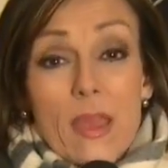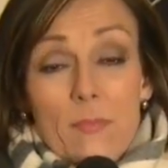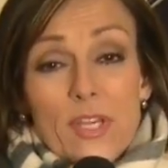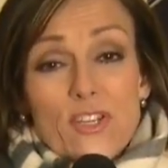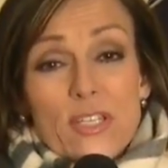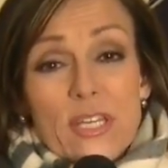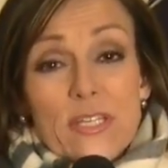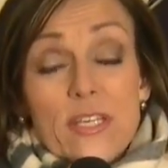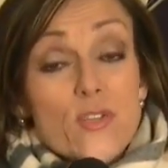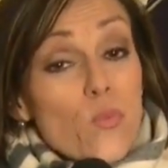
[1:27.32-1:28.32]
Mitchell
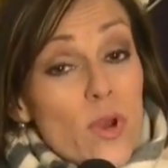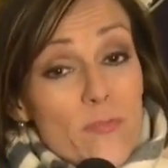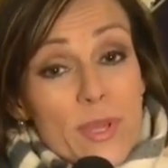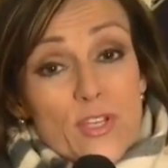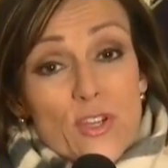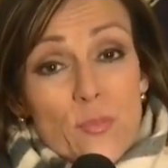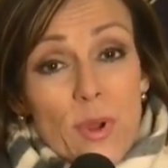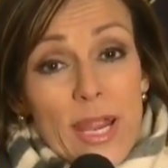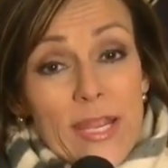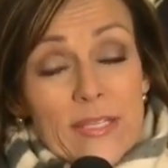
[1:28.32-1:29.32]
says this would have been two
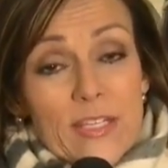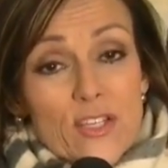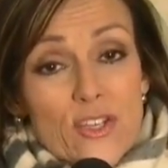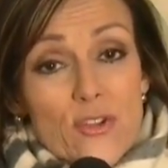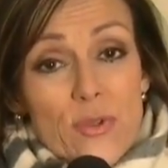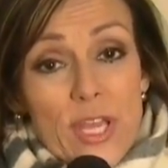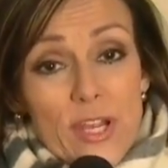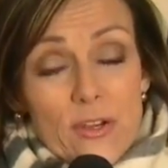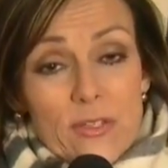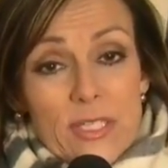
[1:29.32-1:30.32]
break ins in two years.